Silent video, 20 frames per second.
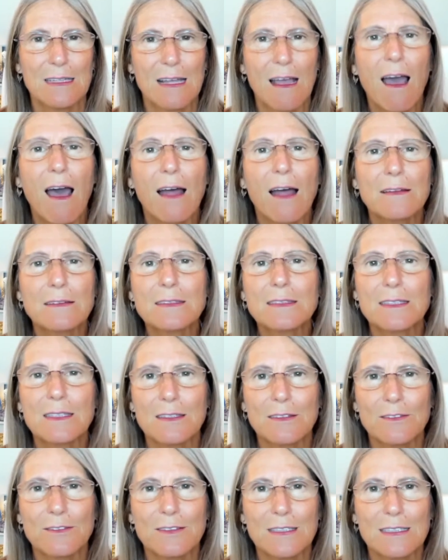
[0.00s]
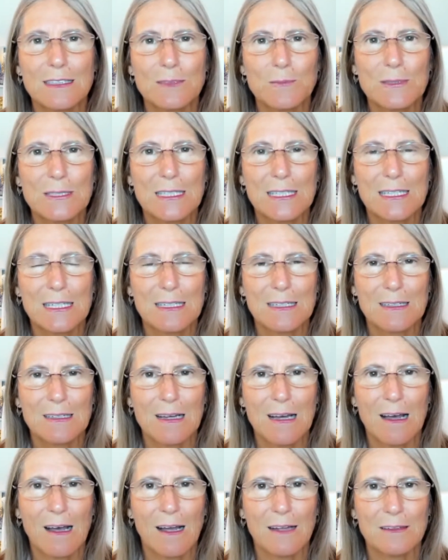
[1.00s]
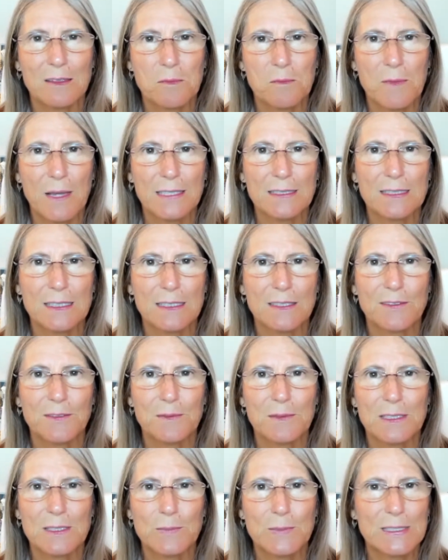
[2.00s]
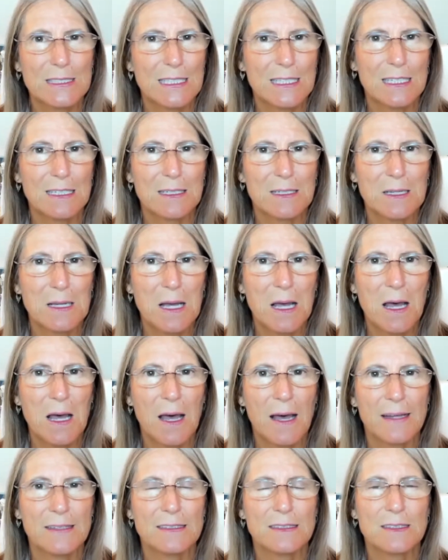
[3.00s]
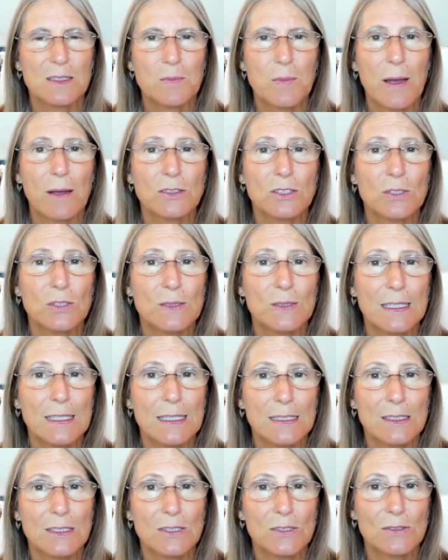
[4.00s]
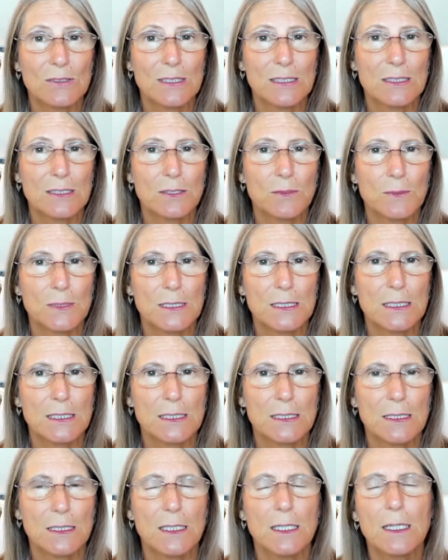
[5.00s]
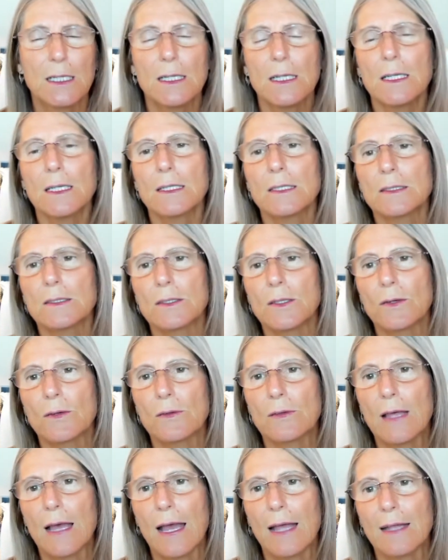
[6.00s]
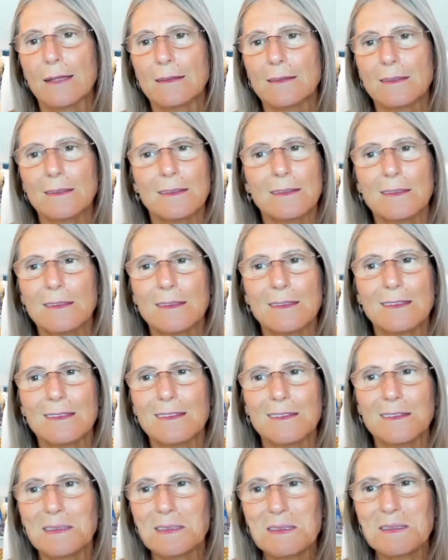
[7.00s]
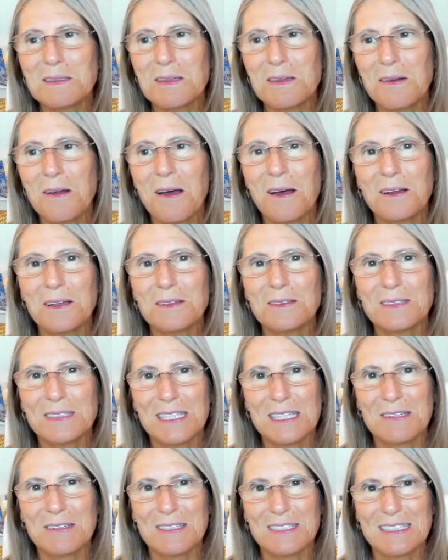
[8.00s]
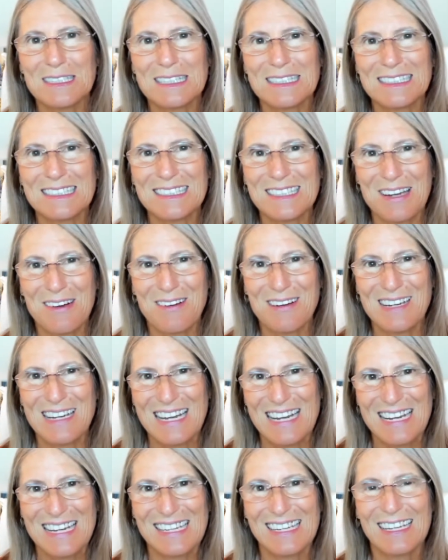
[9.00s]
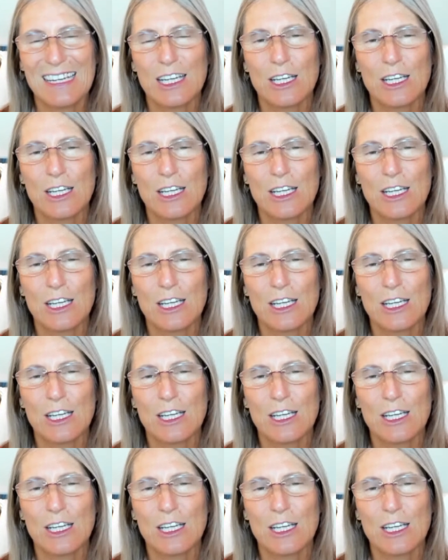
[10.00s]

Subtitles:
answer for this particular card. The message from this particular card is about tuning into your intuition, so that there are no secrets necessarily.